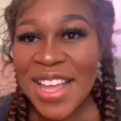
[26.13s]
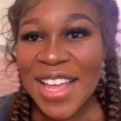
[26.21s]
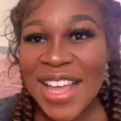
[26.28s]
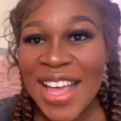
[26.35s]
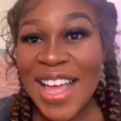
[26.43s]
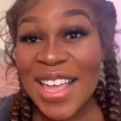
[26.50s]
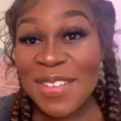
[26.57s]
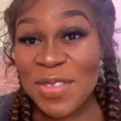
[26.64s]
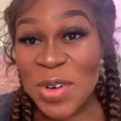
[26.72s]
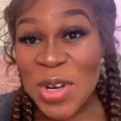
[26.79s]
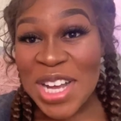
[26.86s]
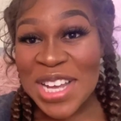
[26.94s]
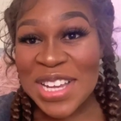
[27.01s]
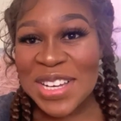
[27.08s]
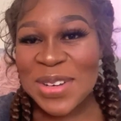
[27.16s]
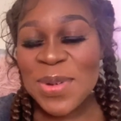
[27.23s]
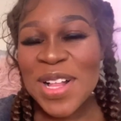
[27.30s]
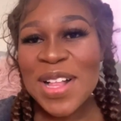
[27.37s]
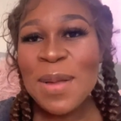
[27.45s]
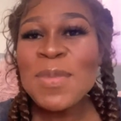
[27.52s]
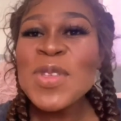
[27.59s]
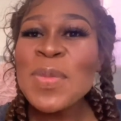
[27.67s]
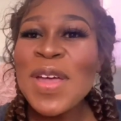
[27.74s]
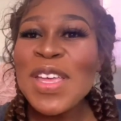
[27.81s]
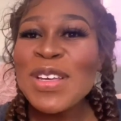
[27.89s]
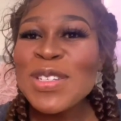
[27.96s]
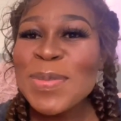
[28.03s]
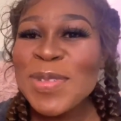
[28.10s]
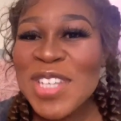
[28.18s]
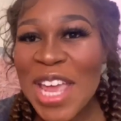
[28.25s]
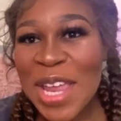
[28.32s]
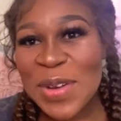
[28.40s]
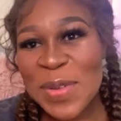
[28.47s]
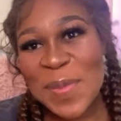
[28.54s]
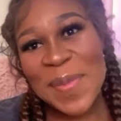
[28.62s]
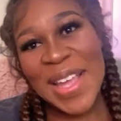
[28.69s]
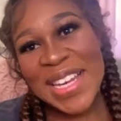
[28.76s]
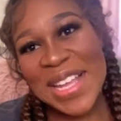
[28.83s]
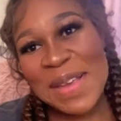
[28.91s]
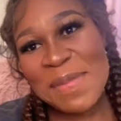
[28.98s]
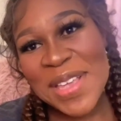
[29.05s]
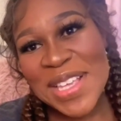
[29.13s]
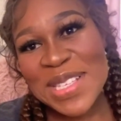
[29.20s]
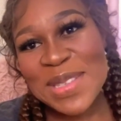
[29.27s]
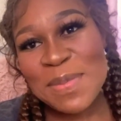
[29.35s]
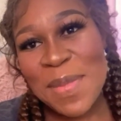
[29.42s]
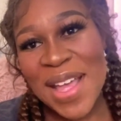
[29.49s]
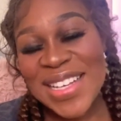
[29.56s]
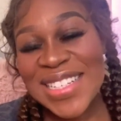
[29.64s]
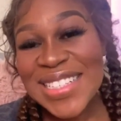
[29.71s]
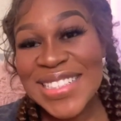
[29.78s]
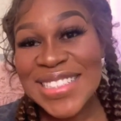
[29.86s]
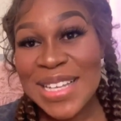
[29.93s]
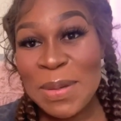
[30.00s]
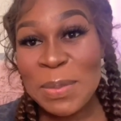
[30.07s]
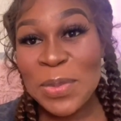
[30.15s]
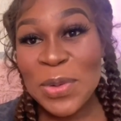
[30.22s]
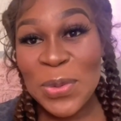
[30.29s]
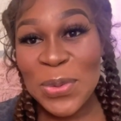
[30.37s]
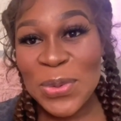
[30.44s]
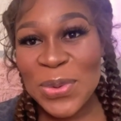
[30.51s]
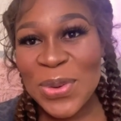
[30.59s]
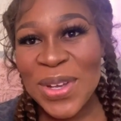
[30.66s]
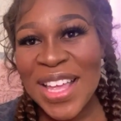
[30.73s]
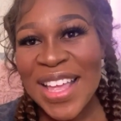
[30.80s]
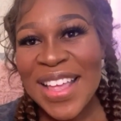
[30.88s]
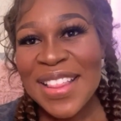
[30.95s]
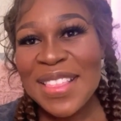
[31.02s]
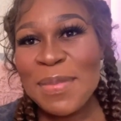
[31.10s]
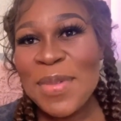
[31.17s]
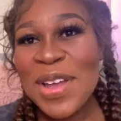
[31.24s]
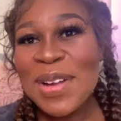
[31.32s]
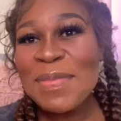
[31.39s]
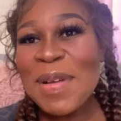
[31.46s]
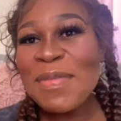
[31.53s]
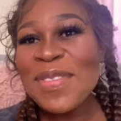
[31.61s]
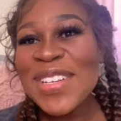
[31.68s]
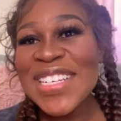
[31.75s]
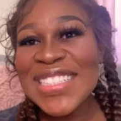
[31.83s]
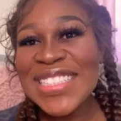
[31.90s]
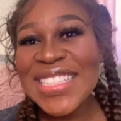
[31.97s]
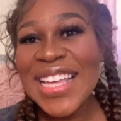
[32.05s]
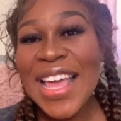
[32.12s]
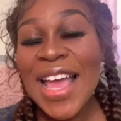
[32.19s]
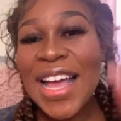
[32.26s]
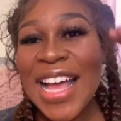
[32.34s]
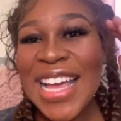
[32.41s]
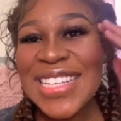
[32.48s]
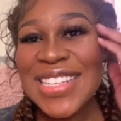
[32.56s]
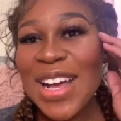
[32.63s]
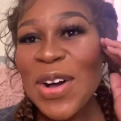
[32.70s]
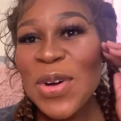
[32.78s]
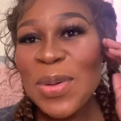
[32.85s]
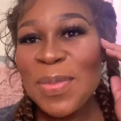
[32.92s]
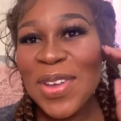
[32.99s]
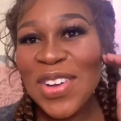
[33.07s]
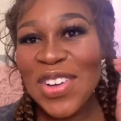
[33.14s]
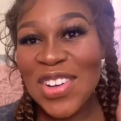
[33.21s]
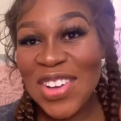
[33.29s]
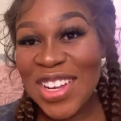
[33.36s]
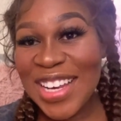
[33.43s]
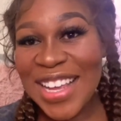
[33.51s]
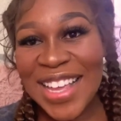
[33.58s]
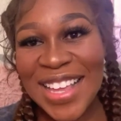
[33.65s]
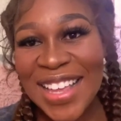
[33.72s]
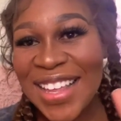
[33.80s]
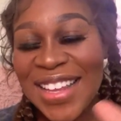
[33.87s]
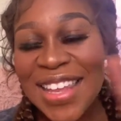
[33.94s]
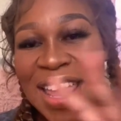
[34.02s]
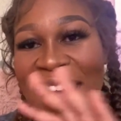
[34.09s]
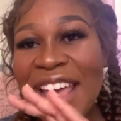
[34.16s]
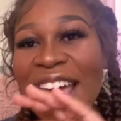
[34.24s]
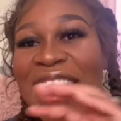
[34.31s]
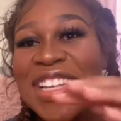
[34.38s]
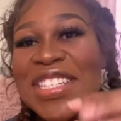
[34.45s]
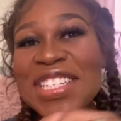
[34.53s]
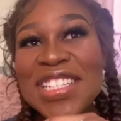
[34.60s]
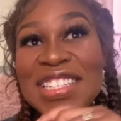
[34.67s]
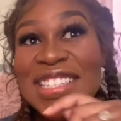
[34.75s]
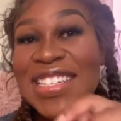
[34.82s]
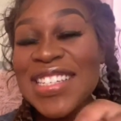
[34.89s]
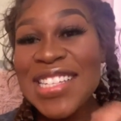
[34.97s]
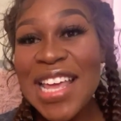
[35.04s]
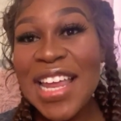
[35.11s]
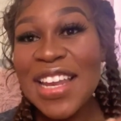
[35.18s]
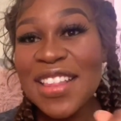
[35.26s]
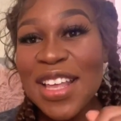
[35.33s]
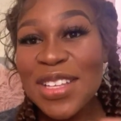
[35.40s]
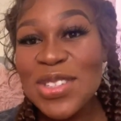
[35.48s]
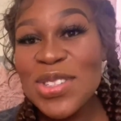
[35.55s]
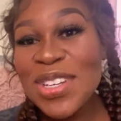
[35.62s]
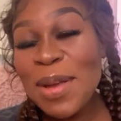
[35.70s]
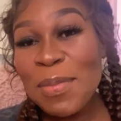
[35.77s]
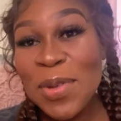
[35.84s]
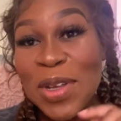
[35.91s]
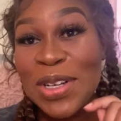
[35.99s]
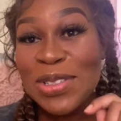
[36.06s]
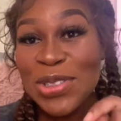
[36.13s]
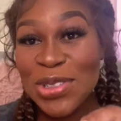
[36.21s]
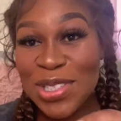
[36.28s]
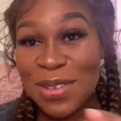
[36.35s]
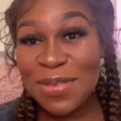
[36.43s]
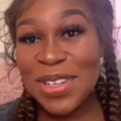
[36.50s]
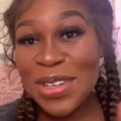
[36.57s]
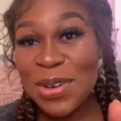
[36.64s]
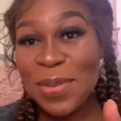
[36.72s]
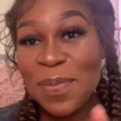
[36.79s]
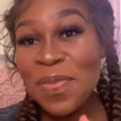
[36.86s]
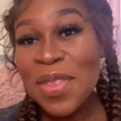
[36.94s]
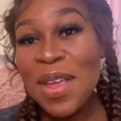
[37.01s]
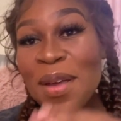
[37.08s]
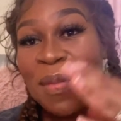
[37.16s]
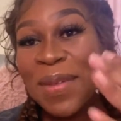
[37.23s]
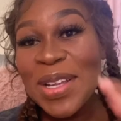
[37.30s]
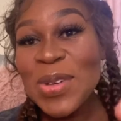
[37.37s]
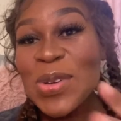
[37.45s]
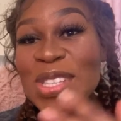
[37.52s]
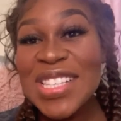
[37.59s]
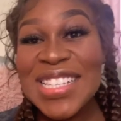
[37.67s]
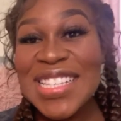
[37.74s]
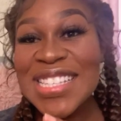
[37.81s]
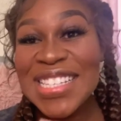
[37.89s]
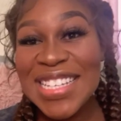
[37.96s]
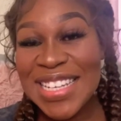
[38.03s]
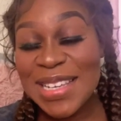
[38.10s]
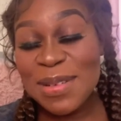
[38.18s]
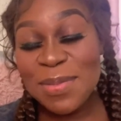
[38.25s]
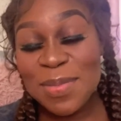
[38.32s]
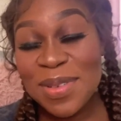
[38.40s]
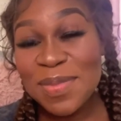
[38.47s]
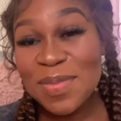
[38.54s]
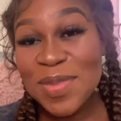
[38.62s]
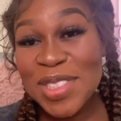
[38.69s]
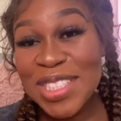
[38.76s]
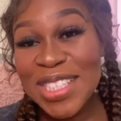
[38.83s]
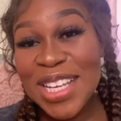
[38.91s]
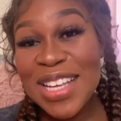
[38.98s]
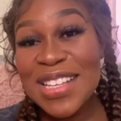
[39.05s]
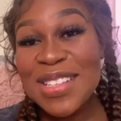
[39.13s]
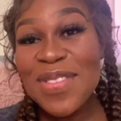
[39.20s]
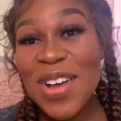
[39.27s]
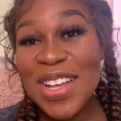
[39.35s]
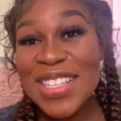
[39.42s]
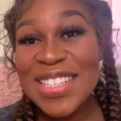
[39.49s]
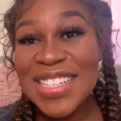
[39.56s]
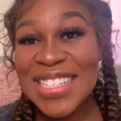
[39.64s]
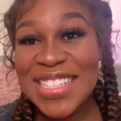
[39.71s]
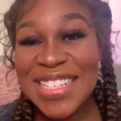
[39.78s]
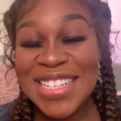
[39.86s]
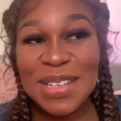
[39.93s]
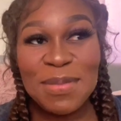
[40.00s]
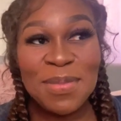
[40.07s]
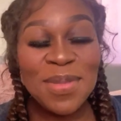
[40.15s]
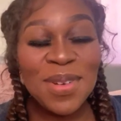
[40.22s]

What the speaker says: Hi everyone, and welcome to my YouTube channel. My name is Mandy Samkunu, the Modern Ramfundis. Guys, I hope you're good, hey? Like, I just decided that today I'm gonna shoot a video. My daughter's asleep. She is fast asleep.